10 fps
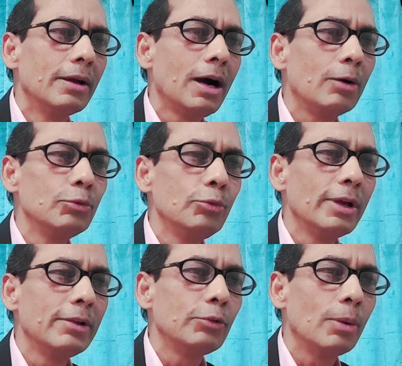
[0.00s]
How do we
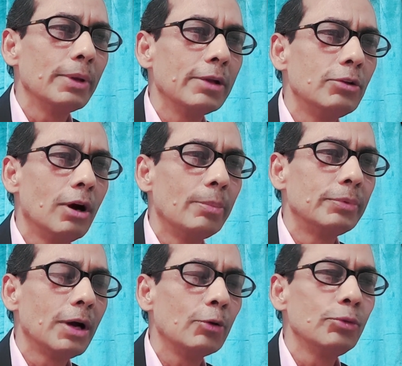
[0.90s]

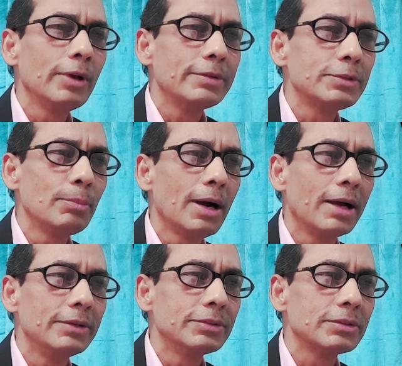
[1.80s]
adopt? How do we
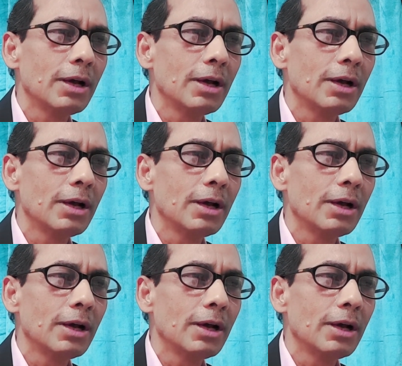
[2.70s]
optimize?